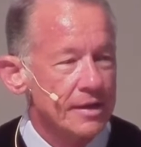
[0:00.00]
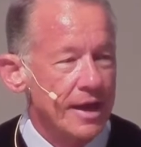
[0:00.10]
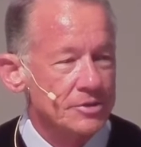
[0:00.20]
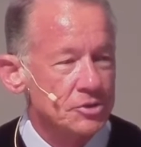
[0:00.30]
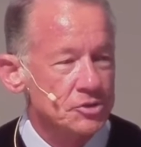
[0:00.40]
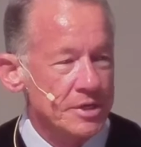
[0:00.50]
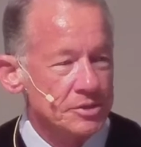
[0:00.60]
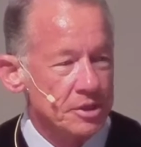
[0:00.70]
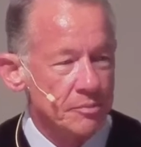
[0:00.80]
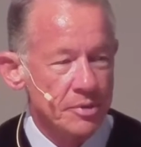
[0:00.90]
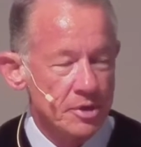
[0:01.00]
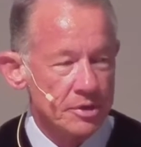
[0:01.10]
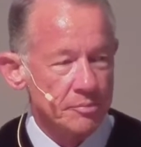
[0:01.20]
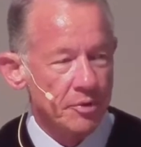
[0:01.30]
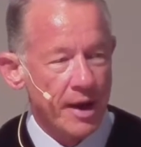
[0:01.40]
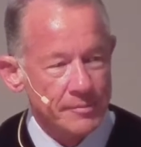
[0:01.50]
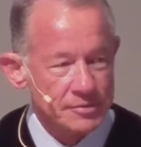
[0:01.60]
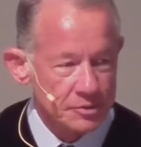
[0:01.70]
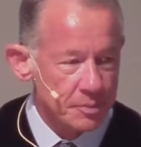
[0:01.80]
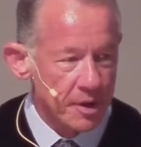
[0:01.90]
I suggested to Bill that perhaps
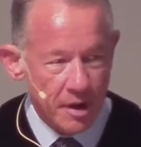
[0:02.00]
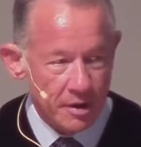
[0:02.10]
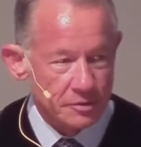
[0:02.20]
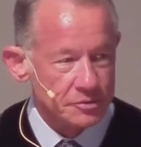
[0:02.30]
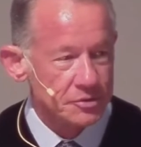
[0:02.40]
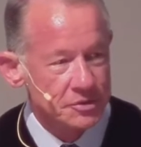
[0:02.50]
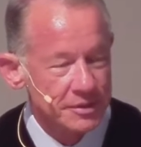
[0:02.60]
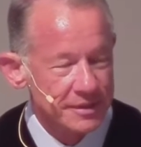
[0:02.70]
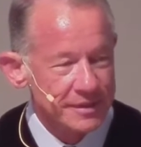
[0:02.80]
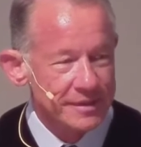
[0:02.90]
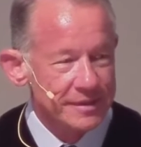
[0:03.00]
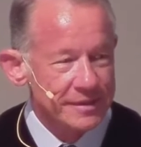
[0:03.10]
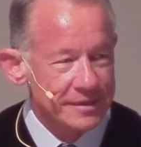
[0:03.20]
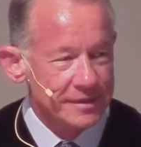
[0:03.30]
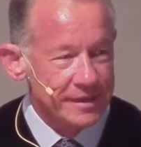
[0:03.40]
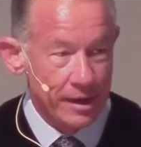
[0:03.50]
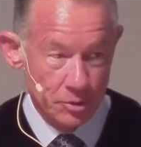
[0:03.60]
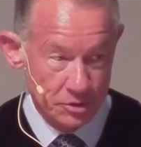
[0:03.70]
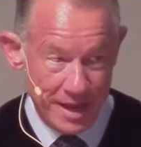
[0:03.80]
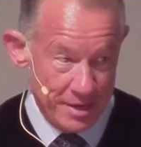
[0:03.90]
that's because I
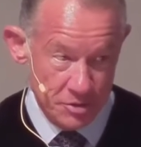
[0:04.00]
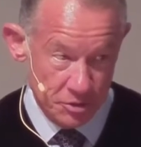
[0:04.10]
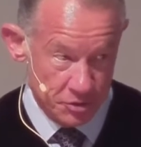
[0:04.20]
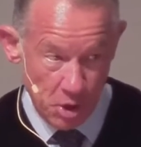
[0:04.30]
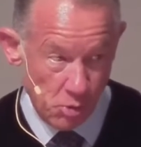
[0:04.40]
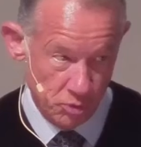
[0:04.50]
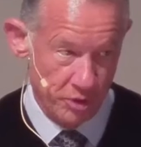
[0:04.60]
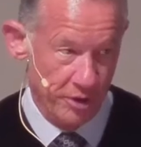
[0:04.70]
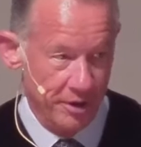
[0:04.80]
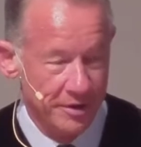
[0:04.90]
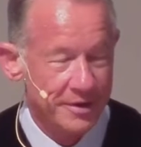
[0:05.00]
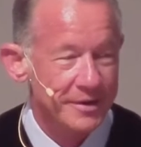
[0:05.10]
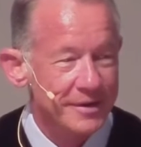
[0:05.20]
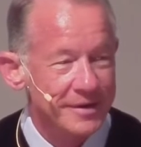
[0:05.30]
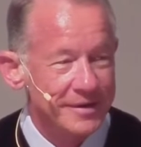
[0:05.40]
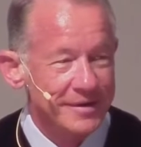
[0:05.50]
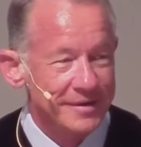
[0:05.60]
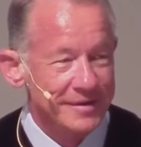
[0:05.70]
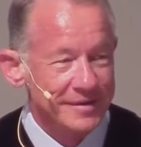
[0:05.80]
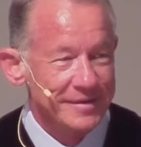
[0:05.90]
was 9 years older
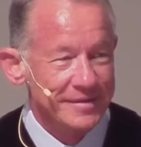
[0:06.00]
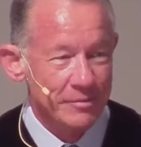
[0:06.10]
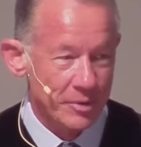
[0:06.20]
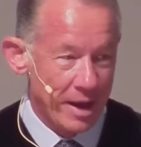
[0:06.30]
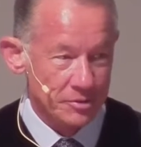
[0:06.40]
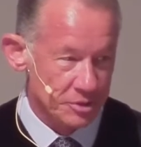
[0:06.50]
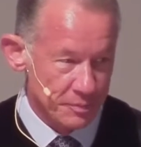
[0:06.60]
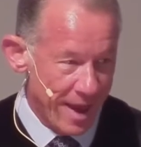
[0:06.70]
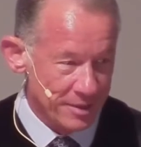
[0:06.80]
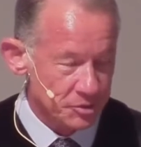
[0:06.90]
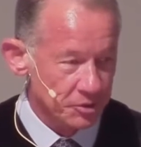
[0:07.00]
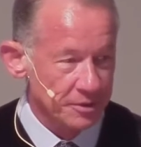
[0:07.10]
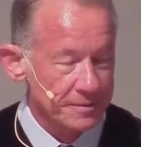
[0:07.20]
than when I was his pastor.